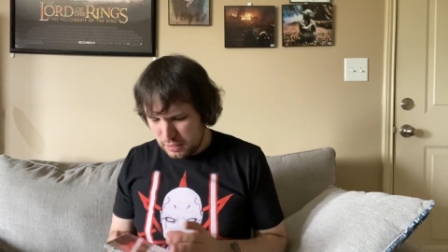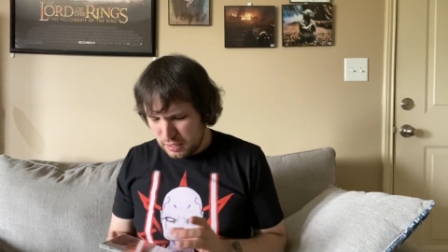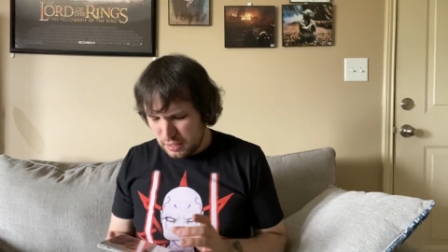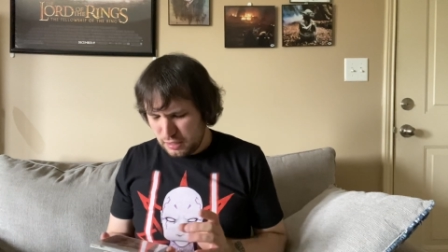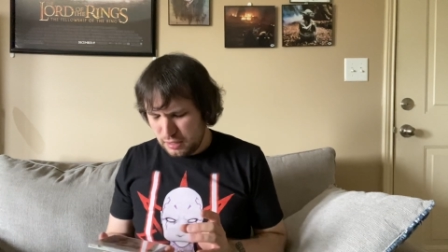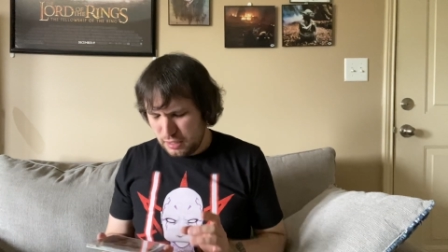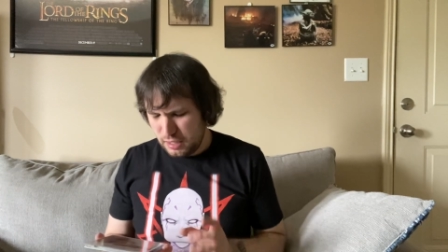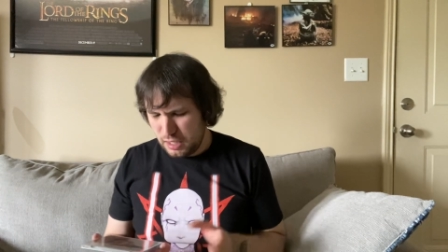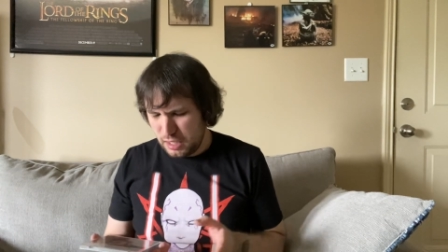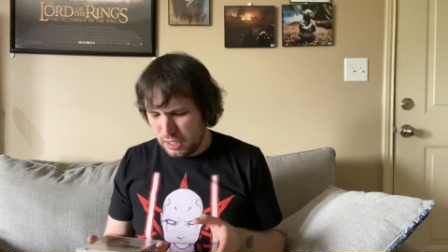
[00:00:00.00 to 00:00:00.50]

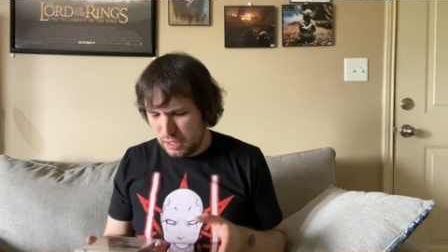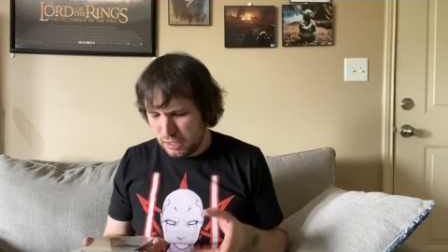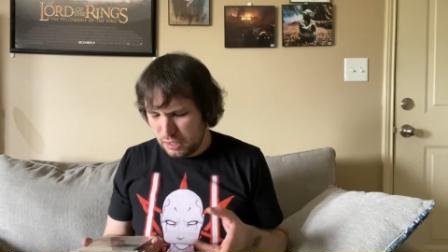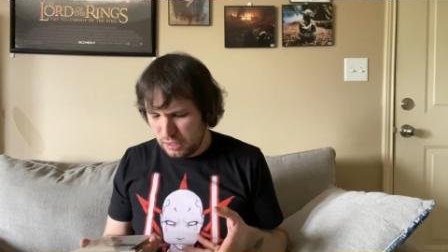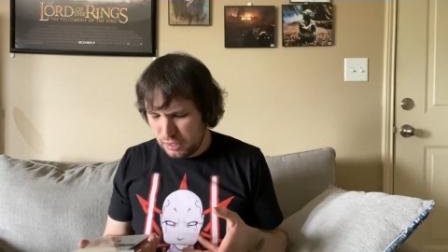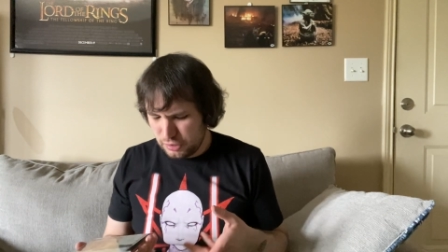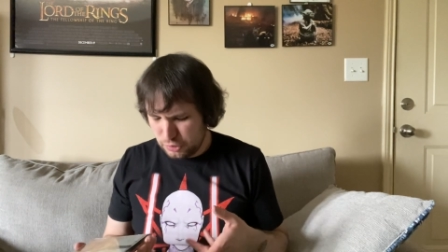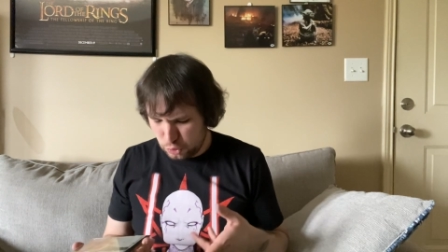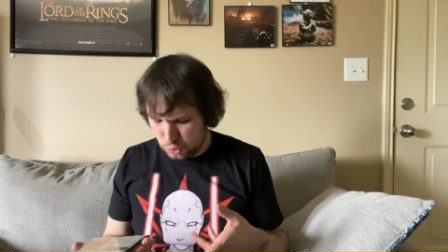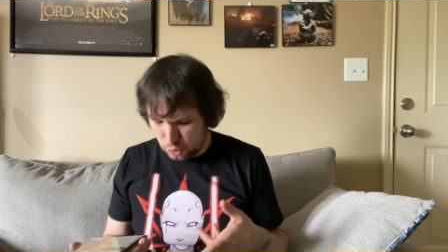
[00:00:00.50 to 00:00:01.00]
and then
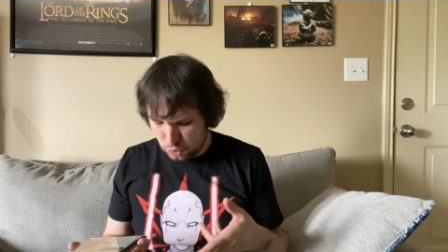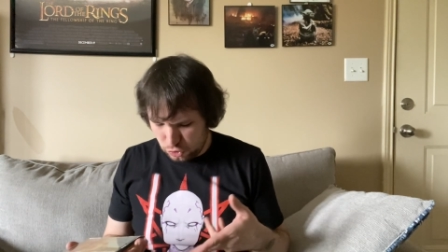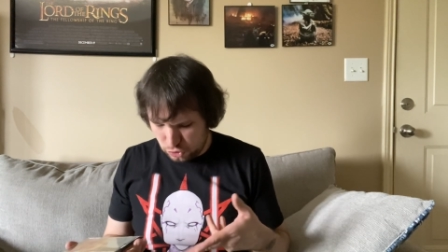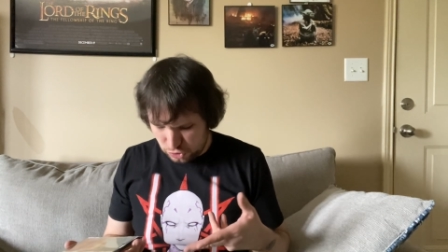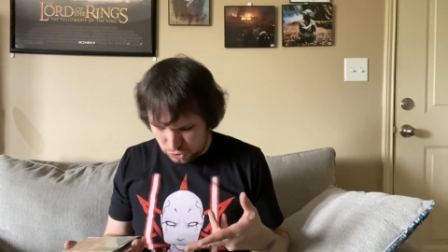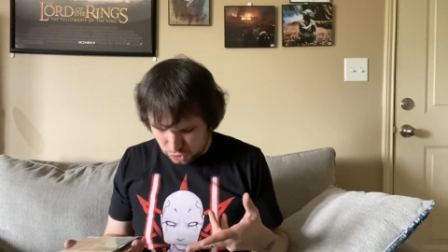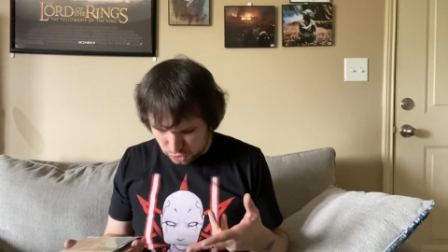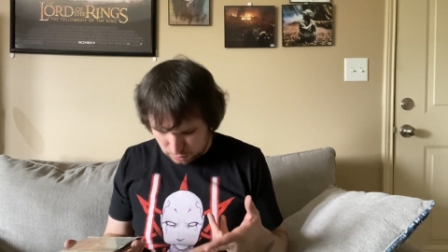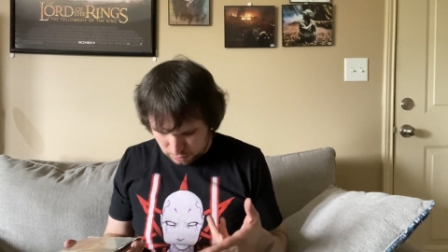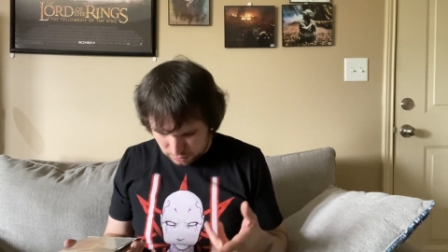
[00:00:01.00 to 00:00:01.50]
uh, this is
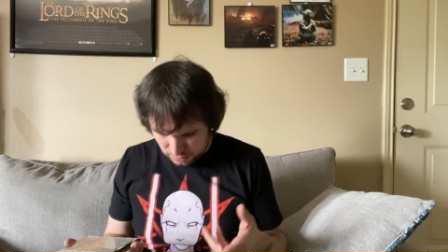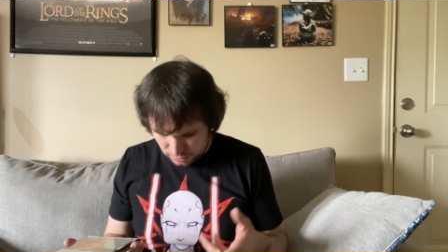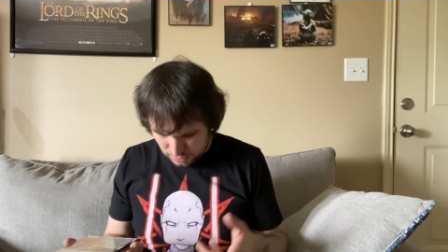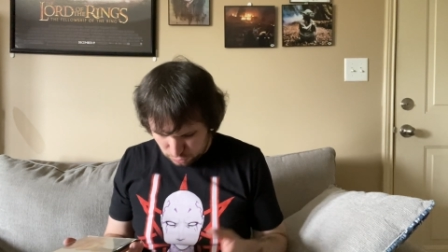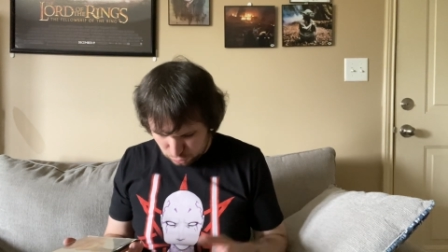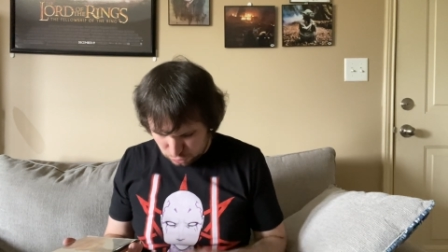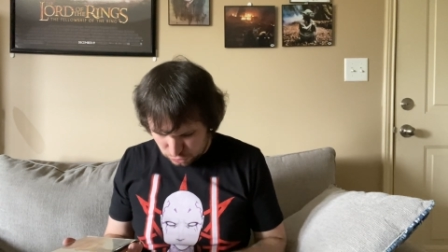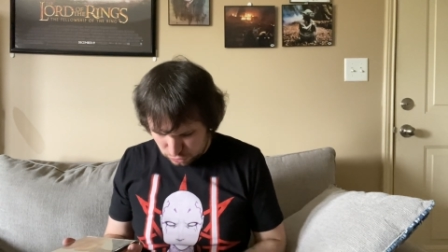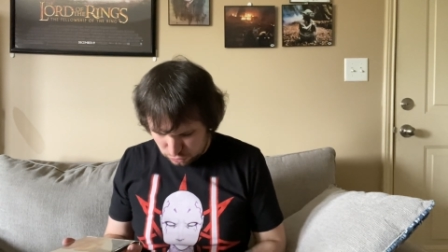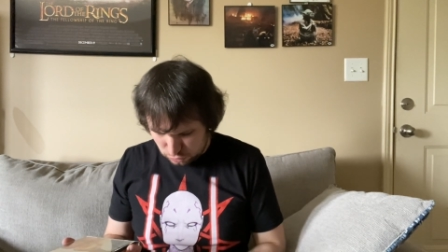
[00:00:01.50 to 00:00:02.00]
just something
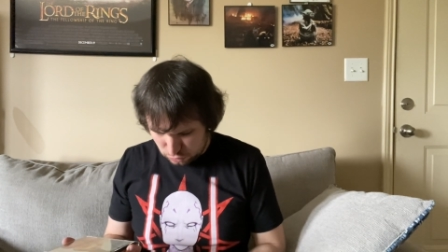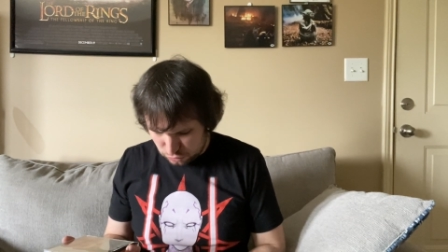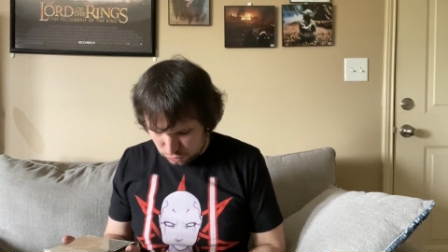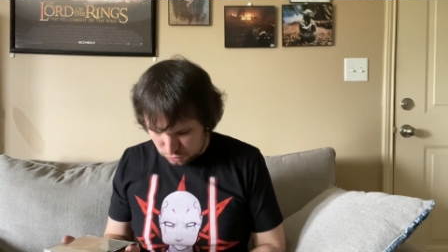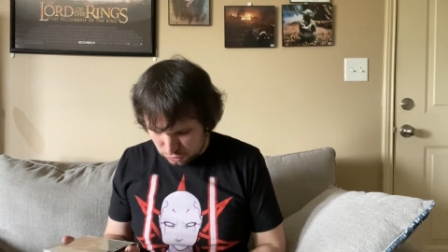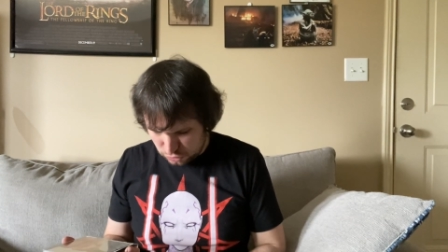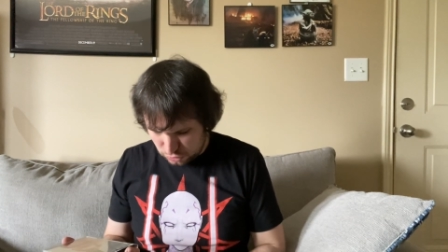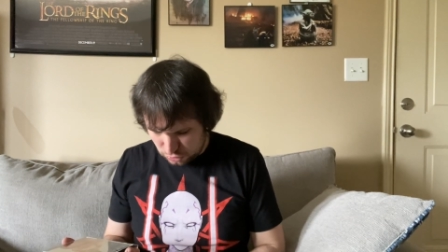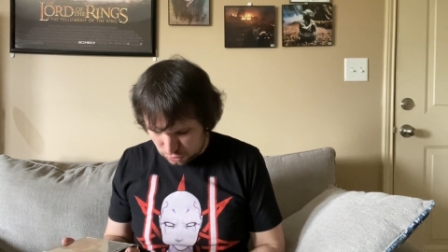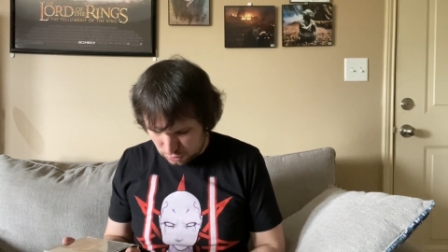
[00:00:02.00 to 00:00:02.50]
else that
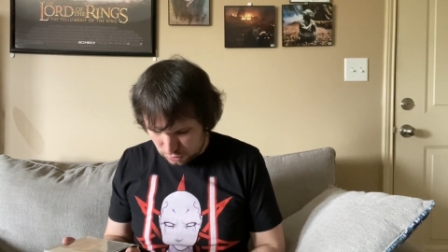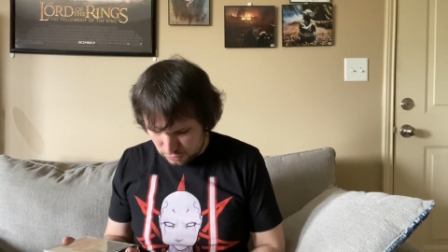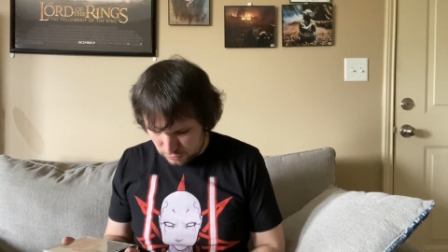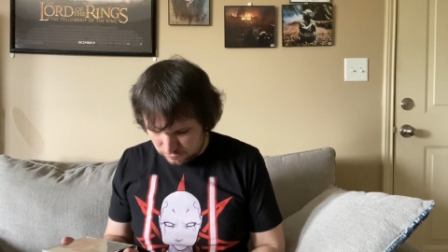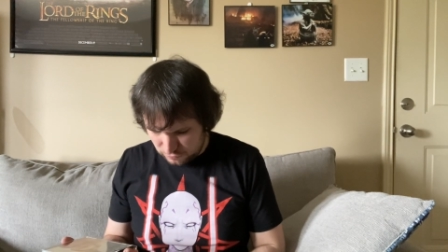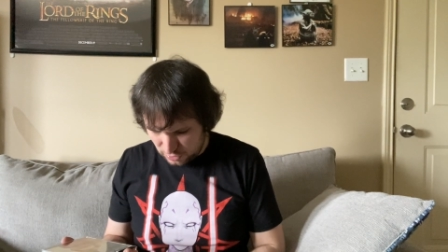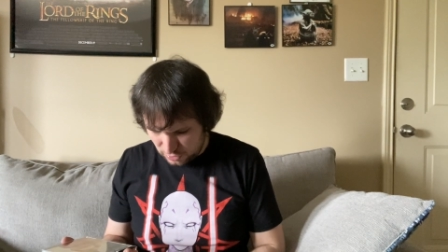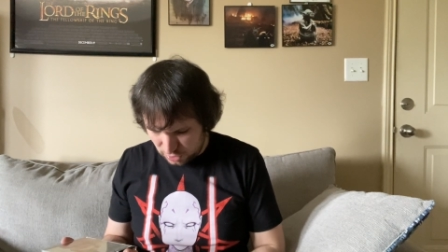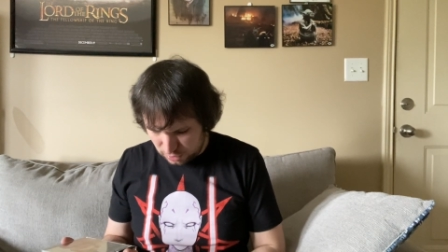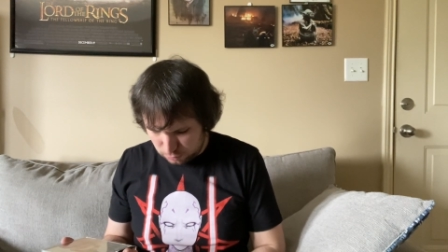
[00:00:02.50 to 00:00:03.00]
was uh,
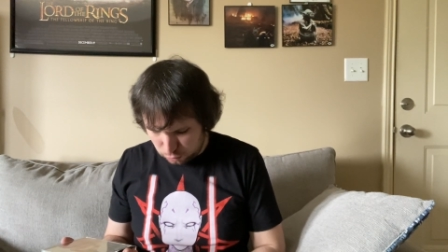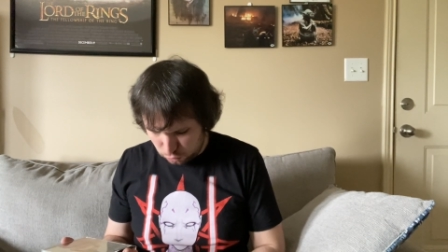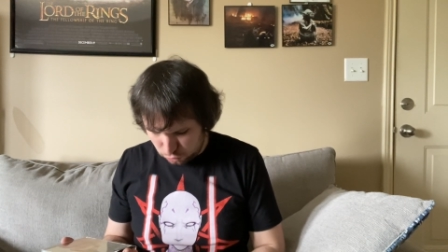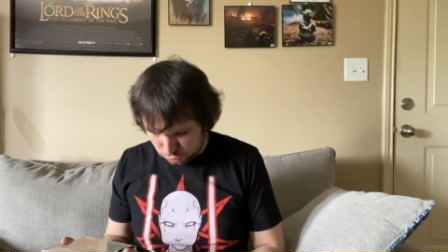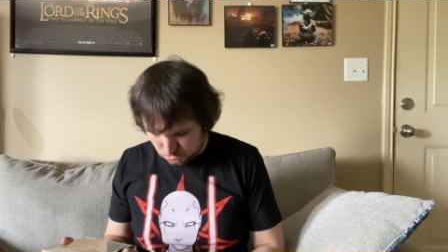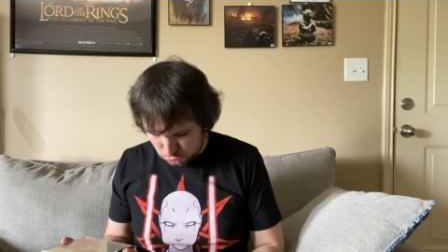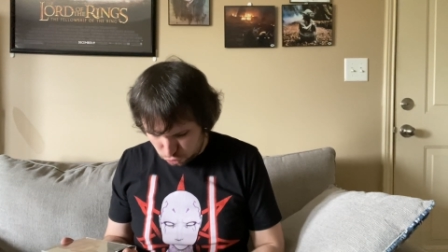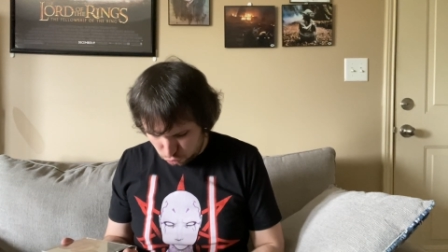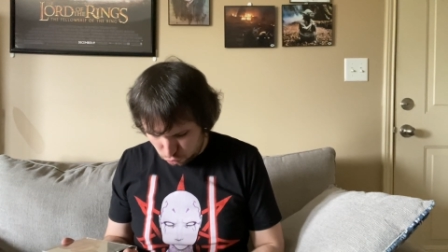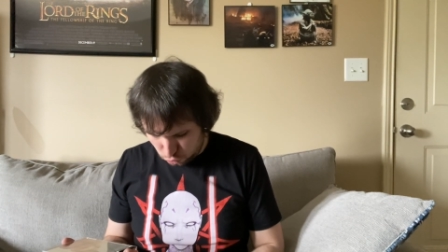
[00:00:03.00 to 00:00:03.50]
available in the
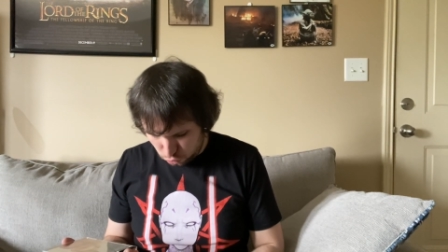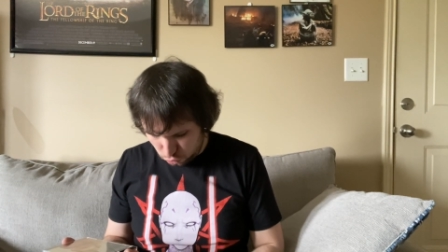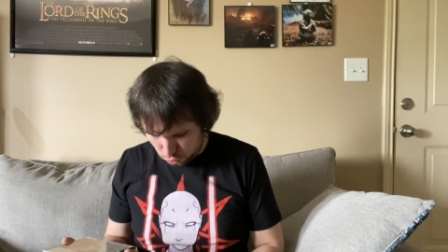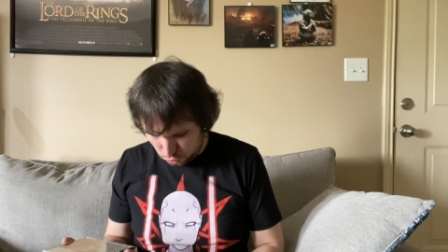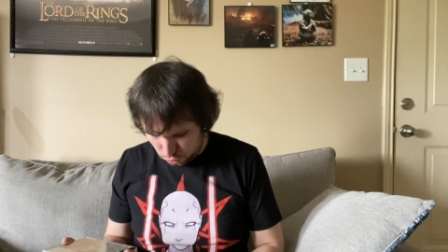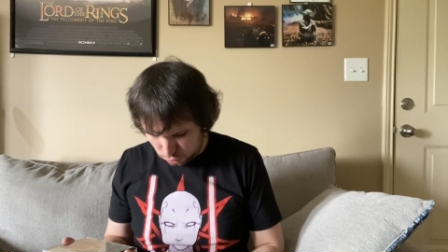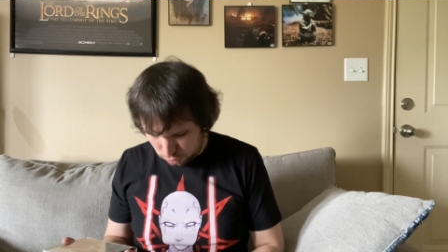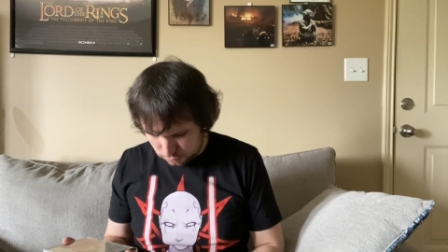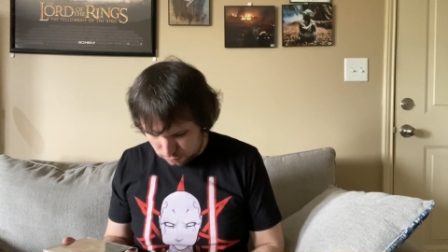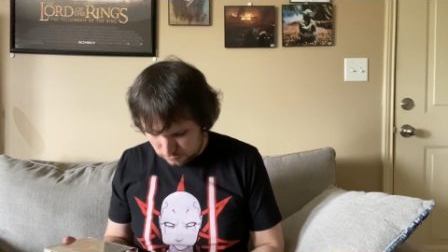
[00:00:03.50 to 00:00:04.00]

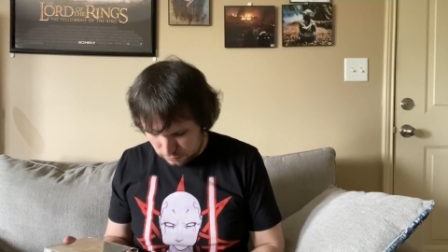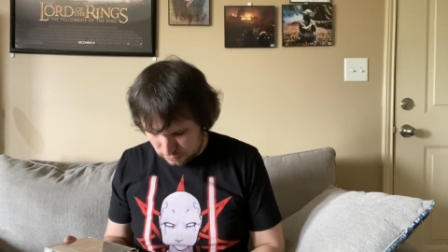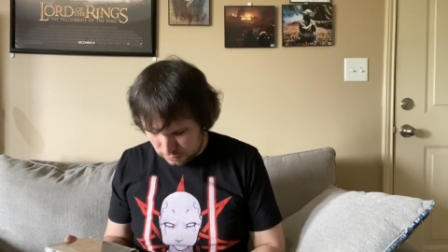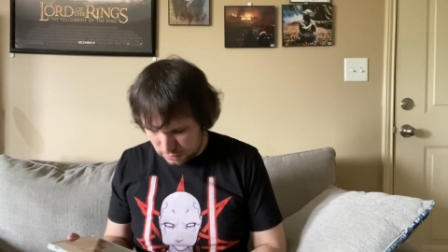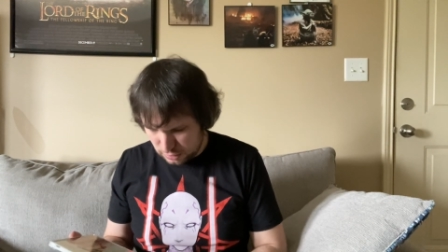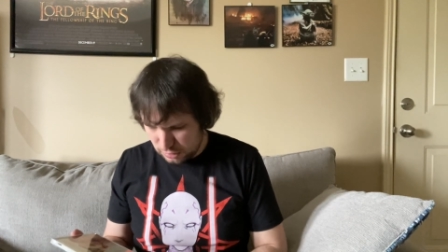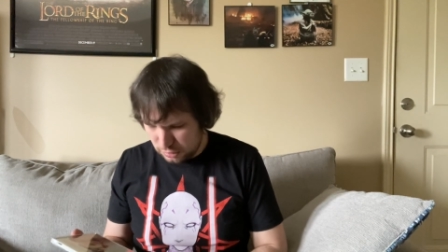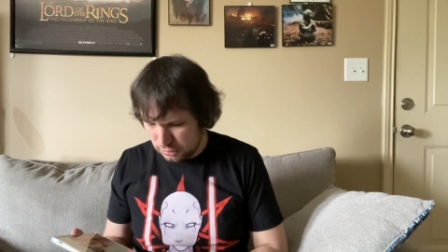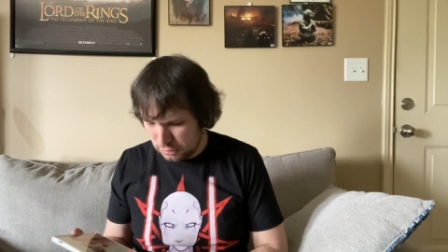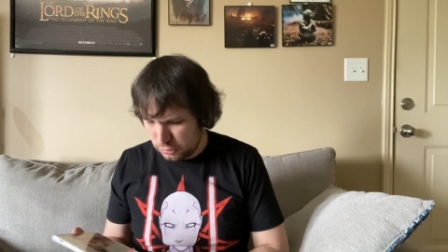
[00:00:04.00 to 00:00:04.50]
store,
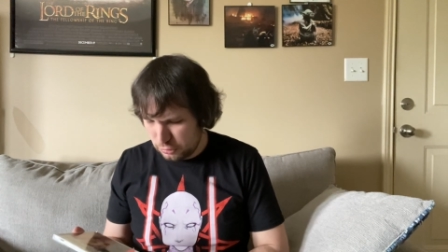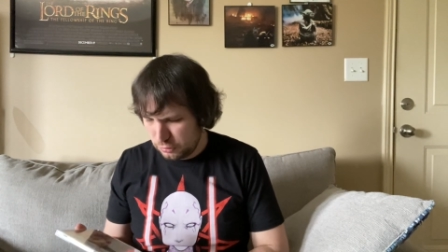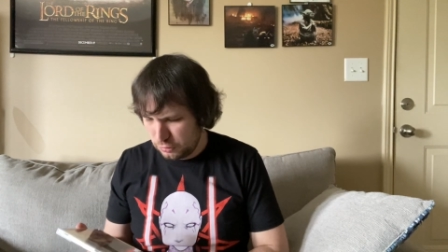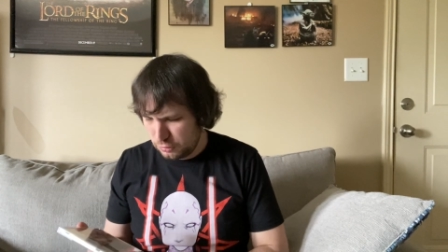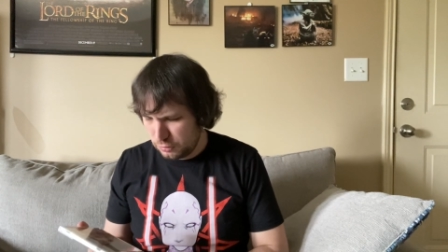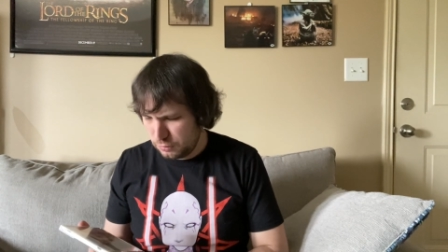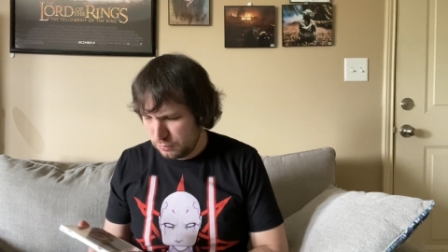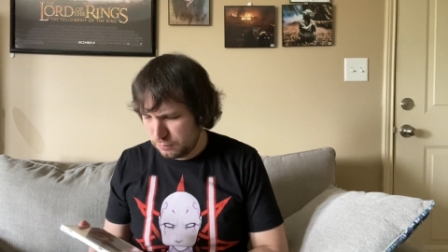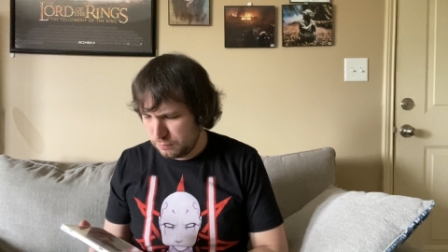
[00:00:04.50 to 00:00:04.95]
and uh,